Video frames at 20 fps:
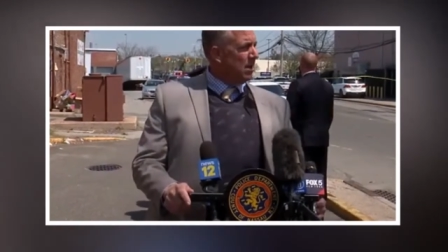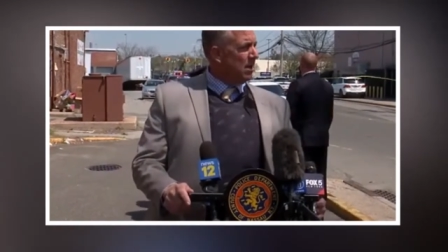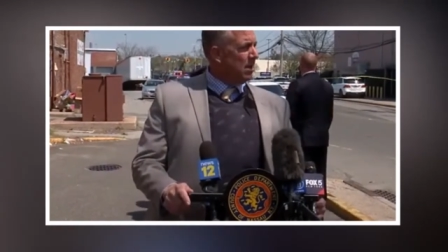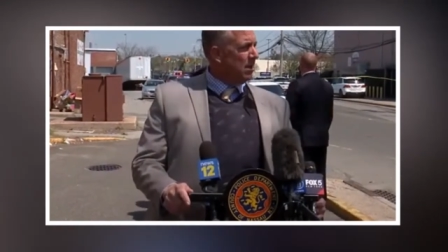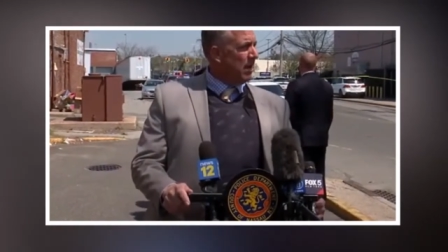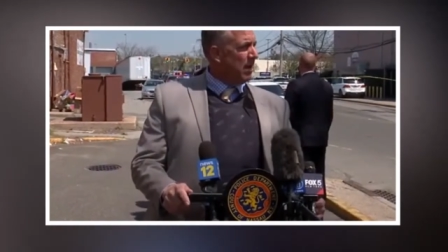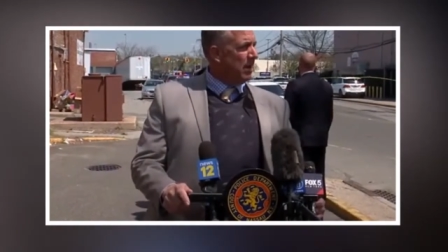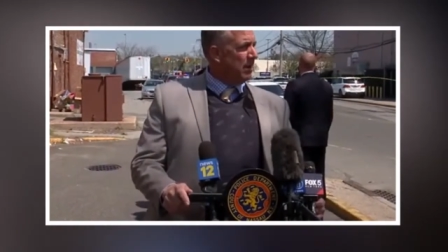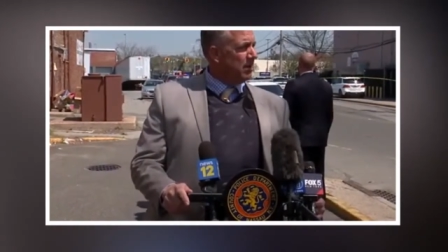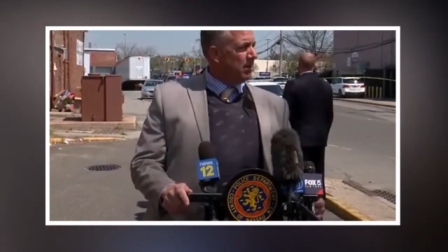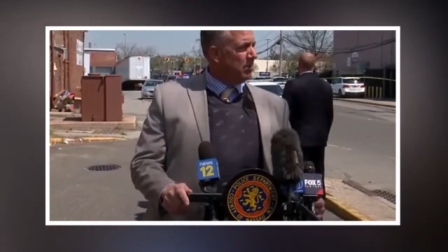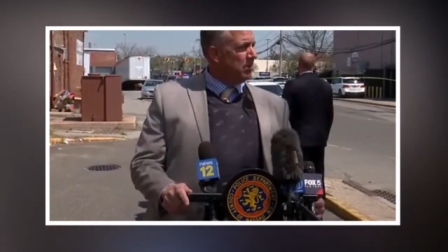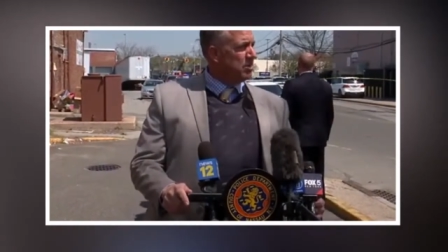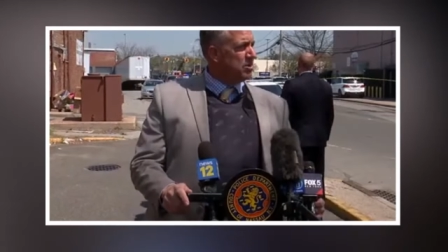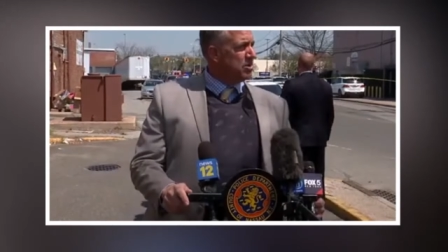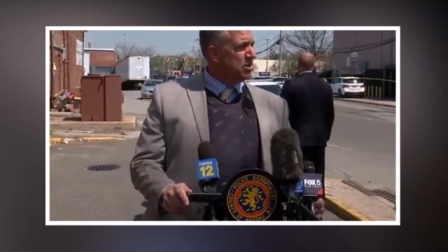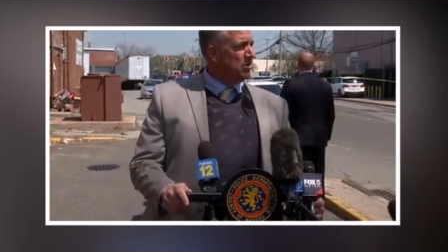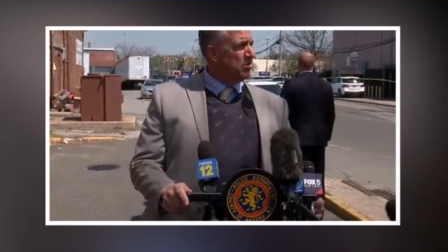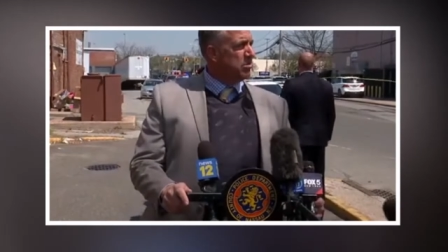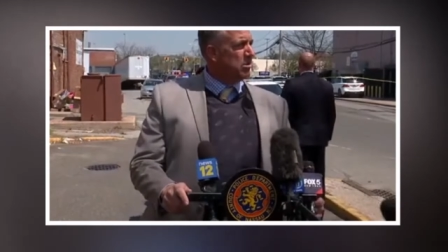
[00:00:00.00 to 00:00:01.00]
all right,
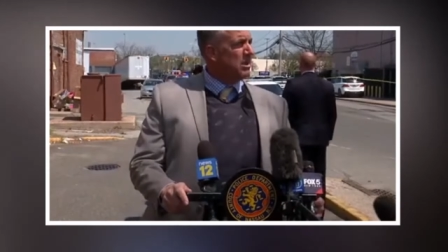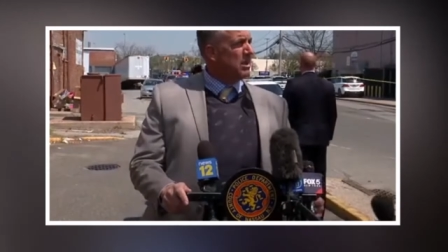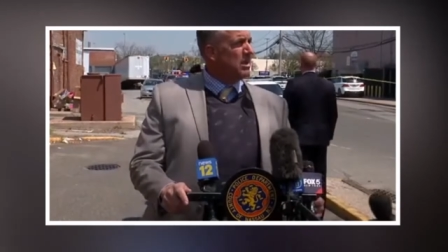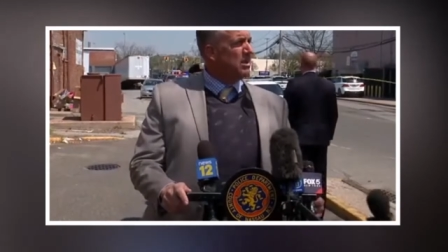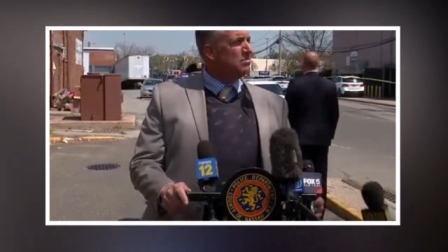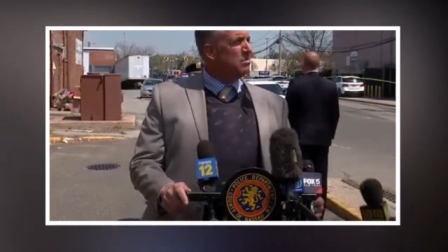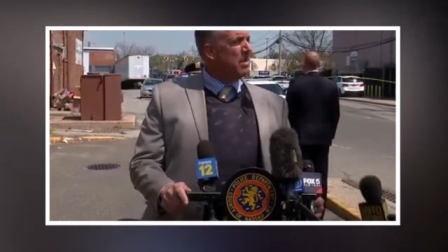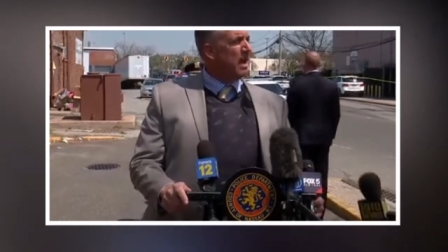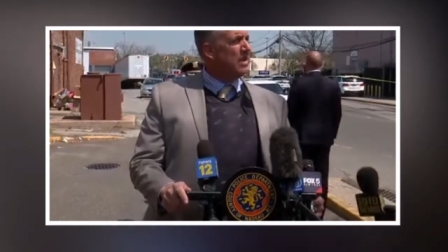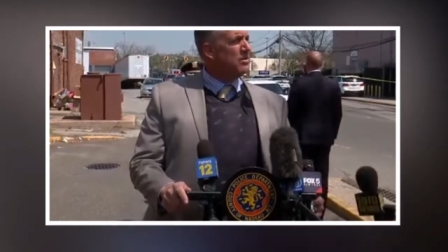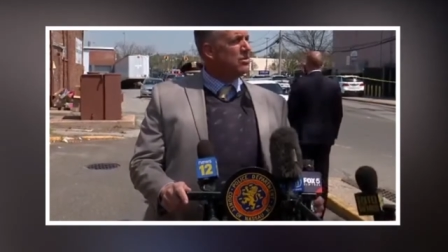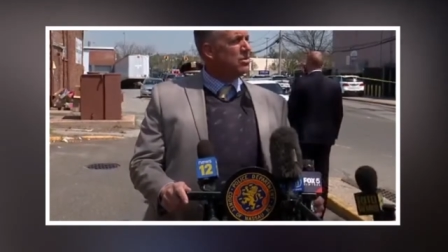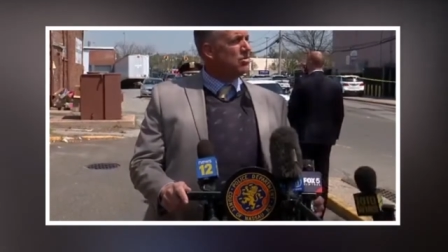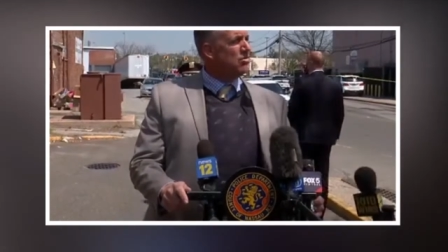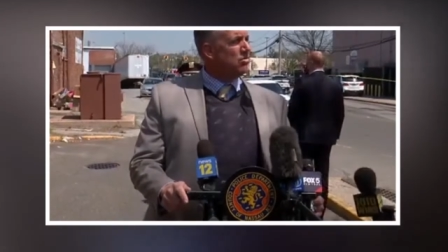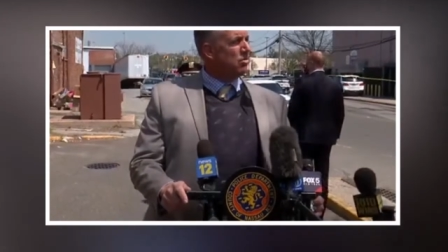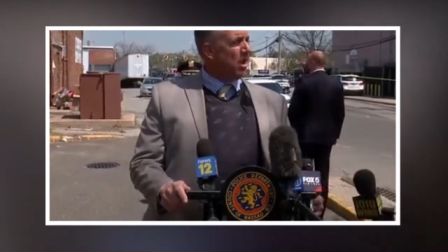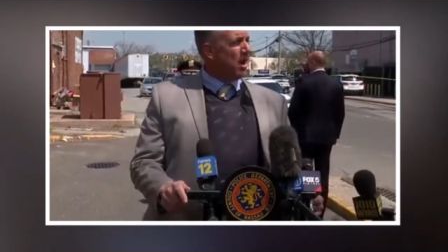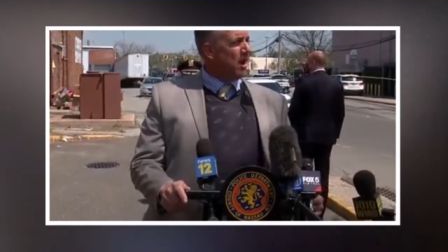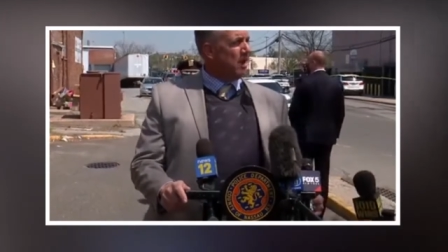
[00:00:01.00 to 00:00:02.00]
Commissioner of Police Patrick
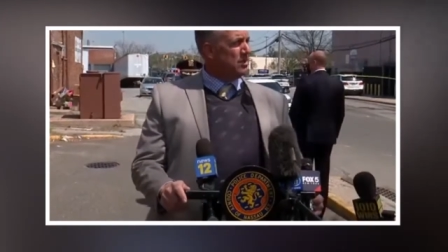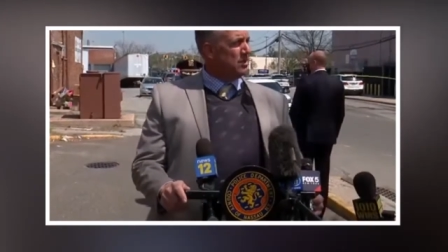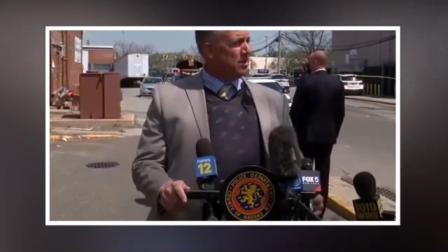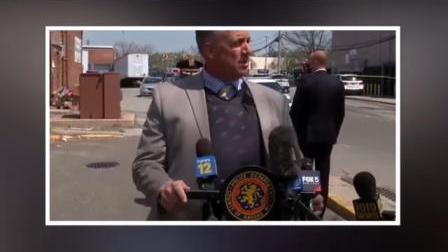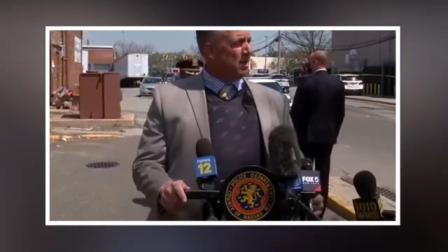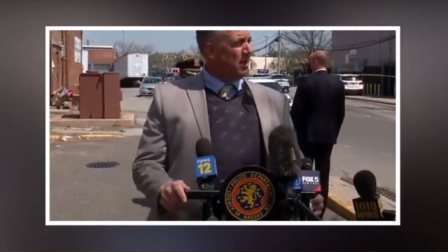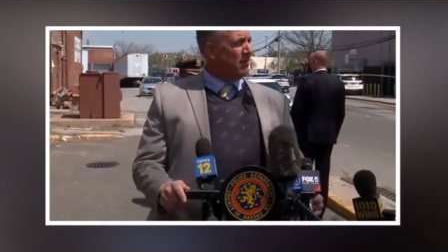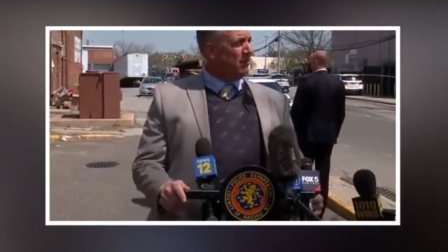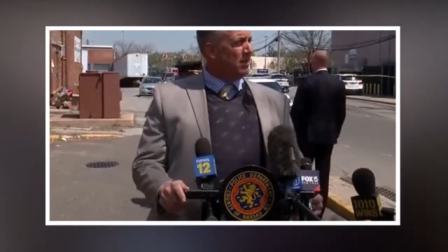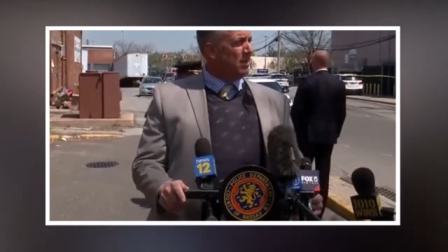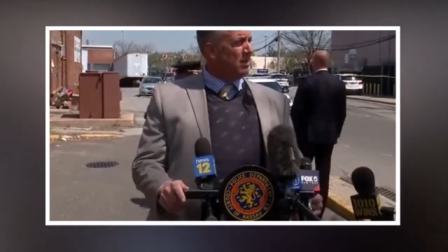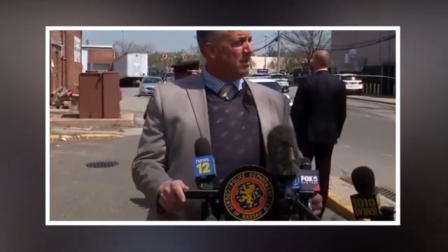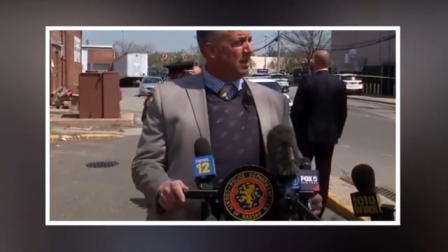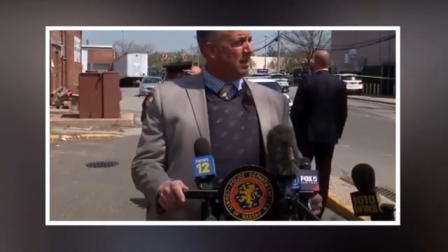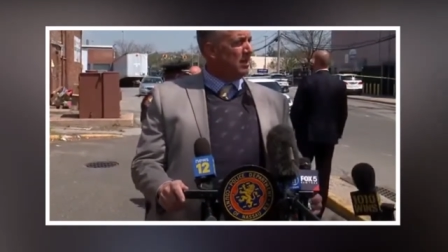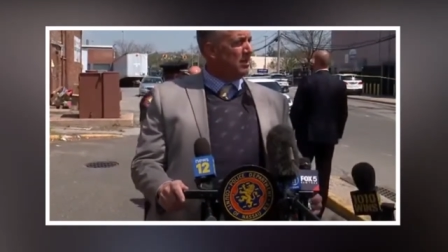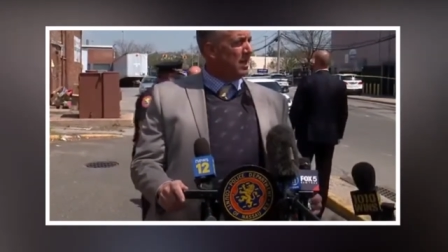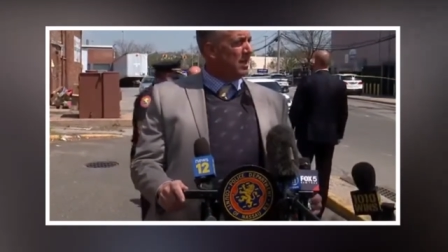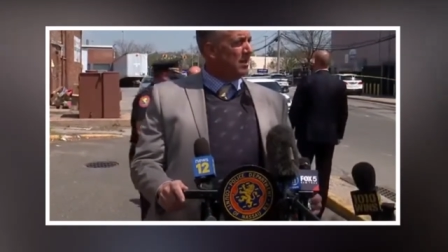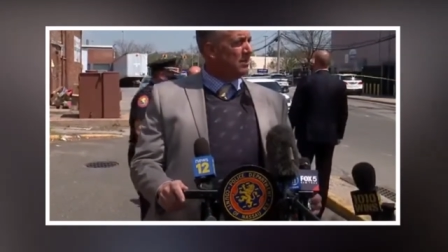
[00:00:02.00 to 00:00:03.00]
Ryder is going to give you the
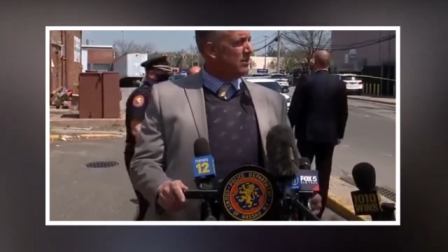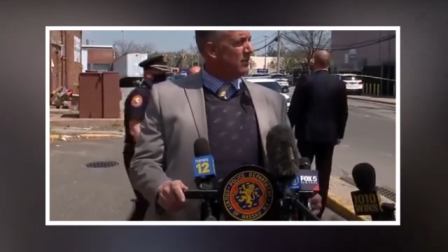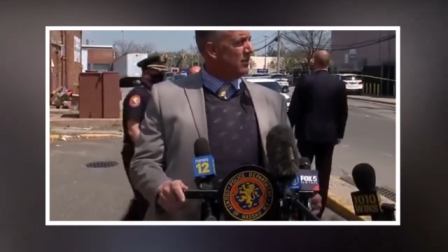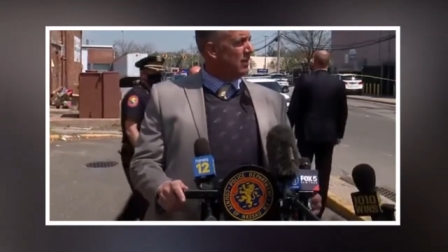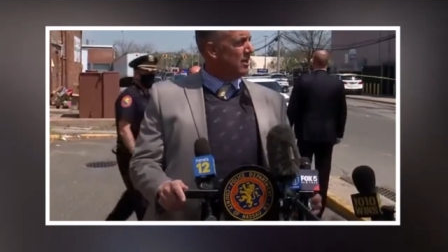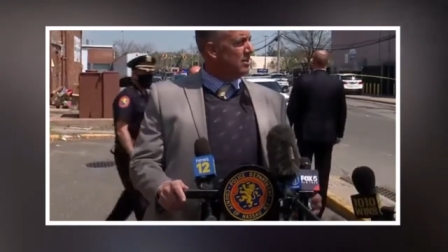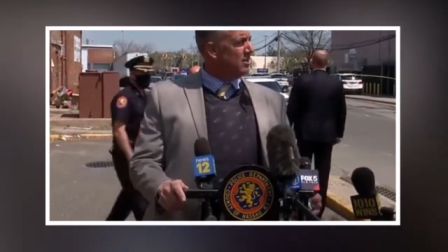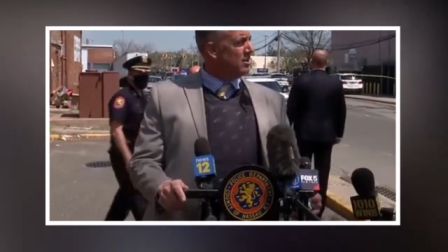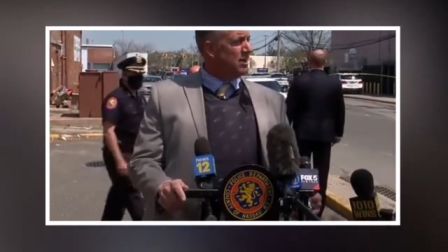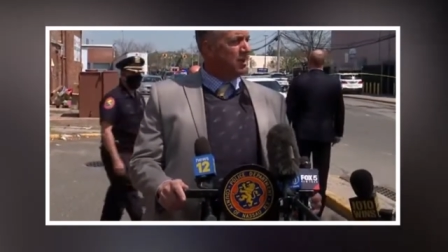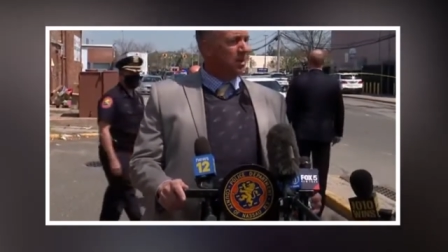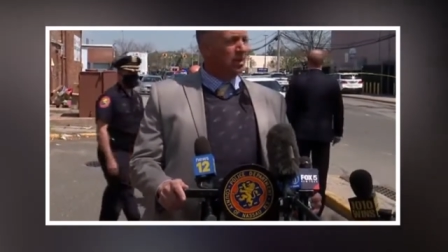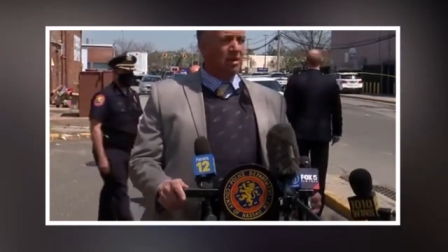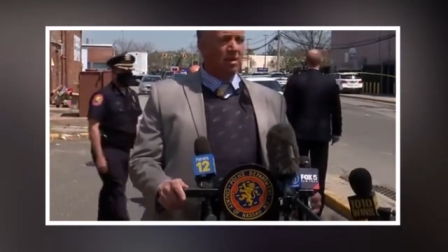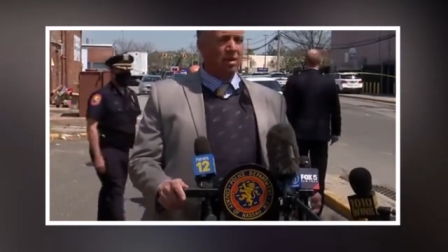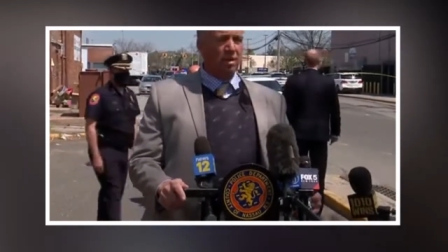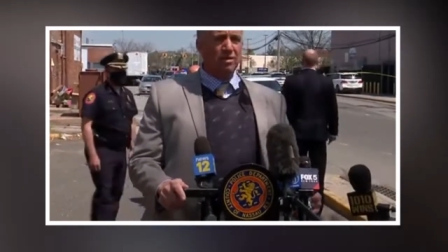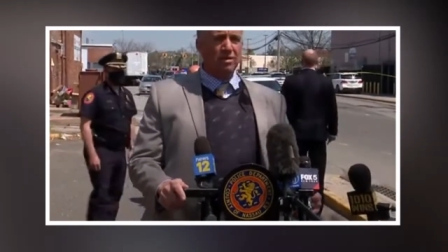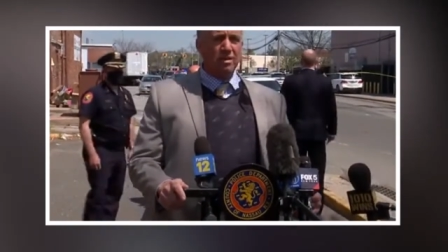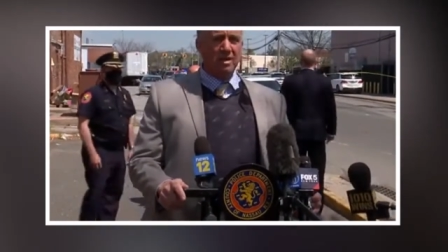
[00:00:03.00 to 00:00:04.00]
details of the incident that
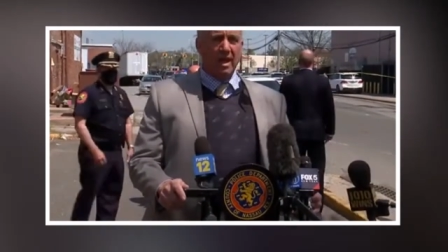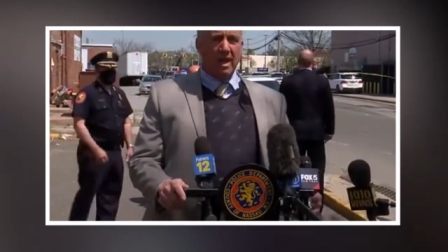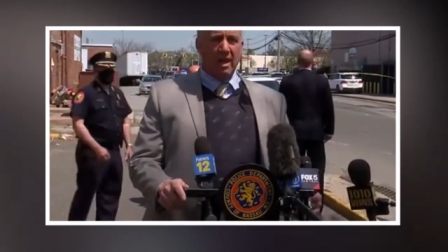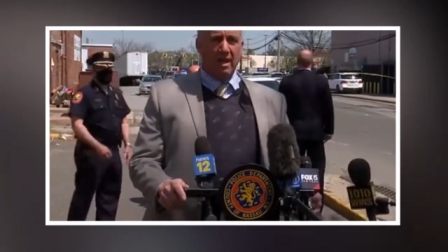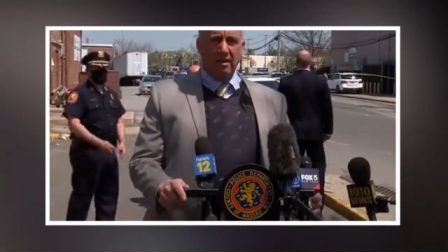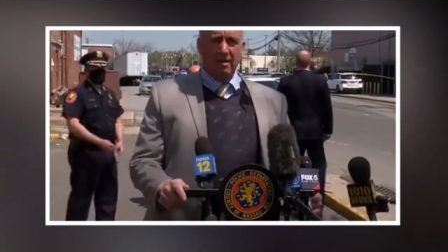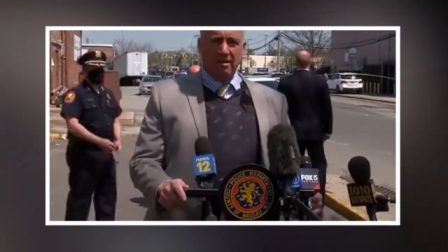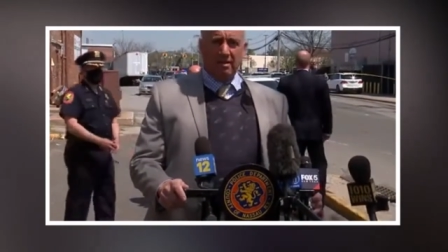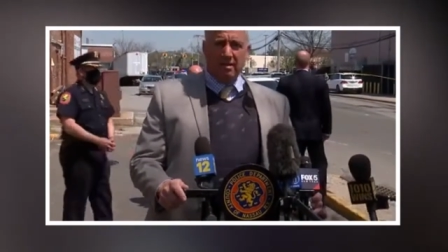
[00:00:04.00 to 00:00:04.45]
occurred right, today.